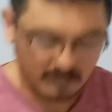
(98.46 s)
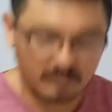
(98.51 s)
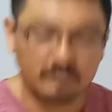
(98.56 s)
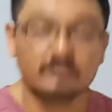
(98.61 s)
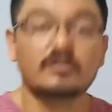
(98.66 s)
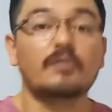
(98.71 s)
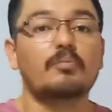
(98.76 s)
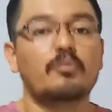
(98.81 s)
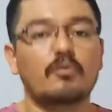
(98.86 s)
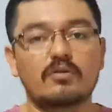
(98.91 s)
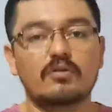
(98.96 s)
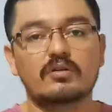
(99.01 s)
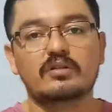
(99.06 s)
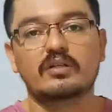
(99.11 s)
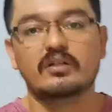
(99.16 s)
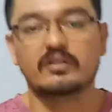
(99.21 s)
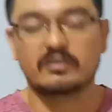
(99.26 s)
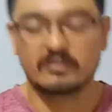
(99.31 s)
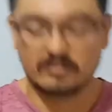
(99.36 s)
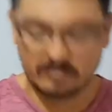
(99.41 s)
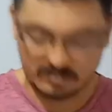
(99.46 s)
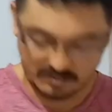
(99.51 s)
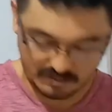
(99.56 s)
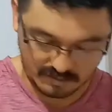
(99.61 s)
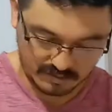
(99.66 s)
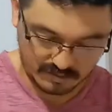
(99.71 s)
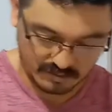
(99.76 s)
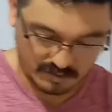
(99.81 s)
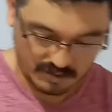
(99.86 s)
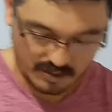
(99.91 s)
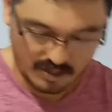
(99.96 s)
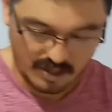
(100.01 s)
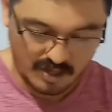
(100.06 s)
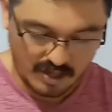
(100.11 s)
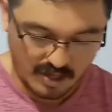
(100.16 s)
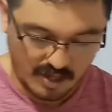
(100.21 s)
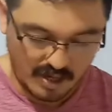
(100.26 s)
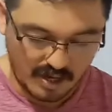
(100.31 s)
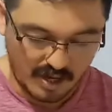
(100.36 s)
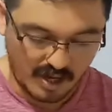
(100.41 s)
the book,
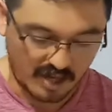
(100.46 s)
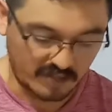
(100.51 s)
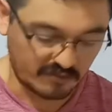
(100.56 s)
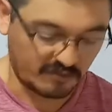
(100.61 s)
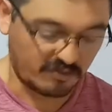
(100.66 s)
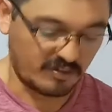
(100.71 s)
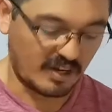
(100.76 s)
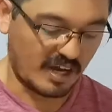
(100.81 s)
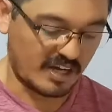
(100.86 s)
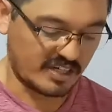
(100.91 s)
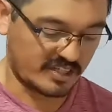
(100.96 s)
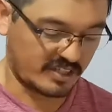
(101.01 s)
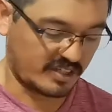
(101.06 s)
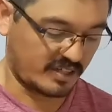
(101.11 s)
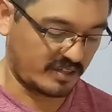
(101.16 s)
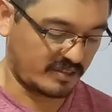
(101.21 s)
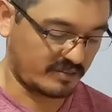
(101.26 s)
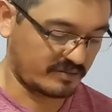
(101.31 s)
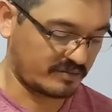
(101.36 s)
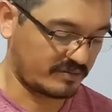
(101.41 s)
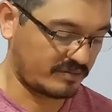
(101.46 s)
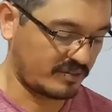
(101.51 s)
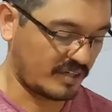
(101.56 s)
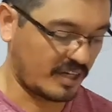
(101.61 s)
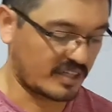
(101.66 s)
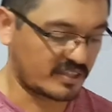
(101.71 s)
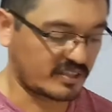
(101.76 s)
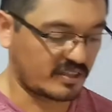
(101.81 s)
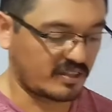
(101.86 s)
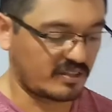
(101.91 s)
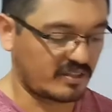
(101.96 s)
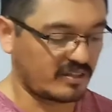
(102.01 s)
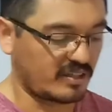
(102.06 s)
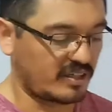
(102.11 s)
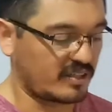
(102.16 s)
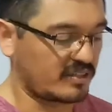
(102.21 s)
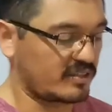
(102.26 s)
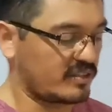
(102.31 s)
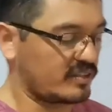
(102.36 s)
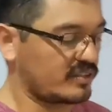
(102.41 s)
and flashcard
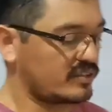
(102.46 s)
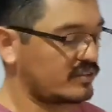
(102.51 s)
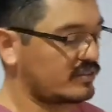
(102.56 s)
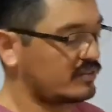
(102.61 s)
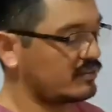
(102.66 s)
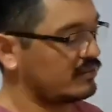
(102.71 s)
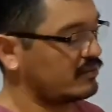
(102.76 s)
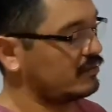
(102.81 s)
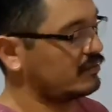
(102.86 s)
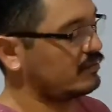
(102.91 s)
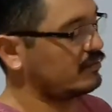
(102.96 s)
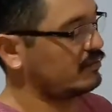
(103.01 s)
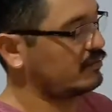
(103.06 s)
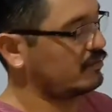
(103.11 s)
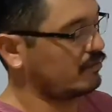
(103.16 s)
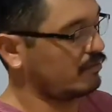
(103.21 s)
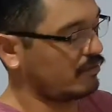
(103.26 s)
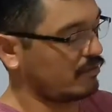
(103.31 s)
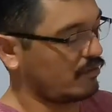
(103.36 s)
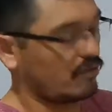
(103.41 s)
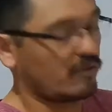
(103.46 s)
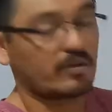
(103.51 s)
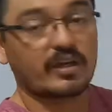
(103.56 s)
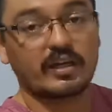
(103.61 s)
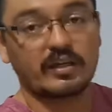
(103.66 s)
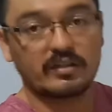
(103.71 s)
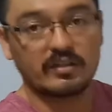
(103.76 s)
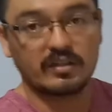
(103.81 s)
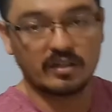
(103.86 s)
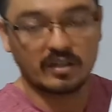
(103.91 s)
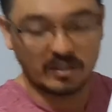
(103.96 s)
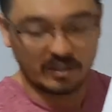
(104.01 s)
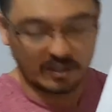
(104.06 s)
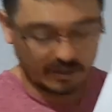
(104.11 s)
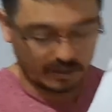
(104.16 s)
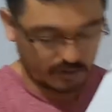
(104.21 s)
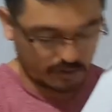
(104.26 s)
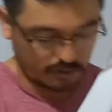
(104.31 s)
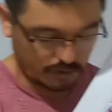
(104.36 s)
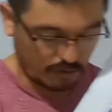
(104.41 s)
like this. Okay,
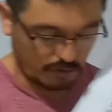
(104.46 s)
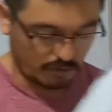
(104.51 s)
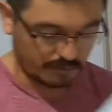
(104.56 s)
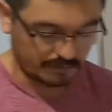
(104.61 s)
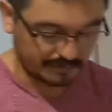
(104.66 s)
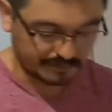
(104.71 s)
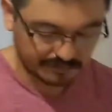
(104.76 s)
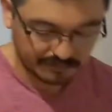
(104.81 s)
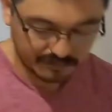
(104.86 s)
so